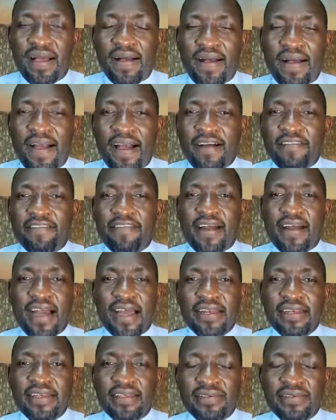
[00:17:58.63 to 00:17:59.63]
I've
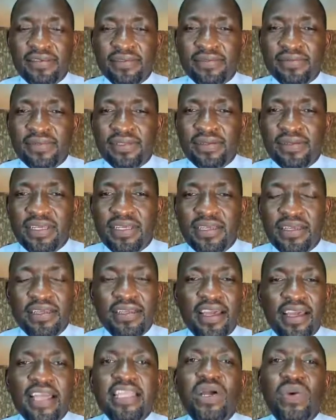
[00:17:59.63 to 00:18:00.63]
had in
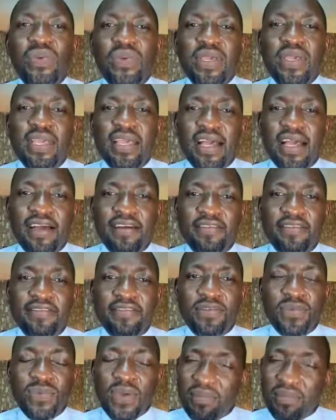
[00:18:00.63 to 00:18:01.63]
Kenya we are
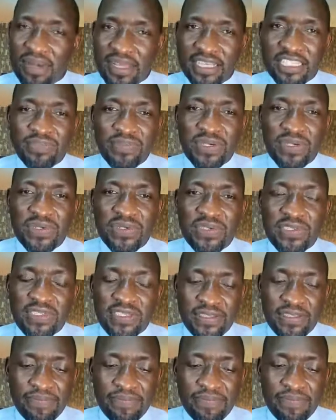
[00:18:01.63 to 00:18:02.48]
blessed because